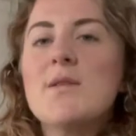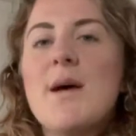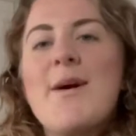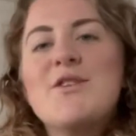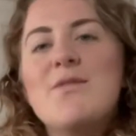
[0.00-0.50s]

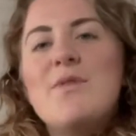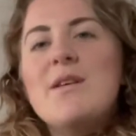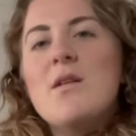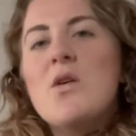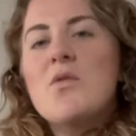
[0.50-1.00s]
I'm actually
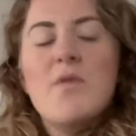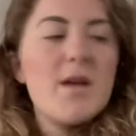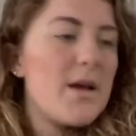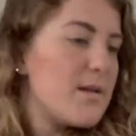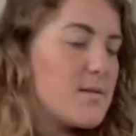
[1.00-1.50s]
real hungry.
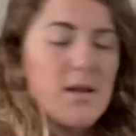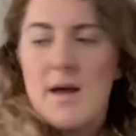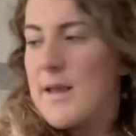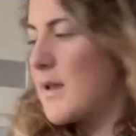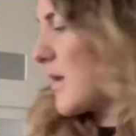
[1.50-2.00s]
It's like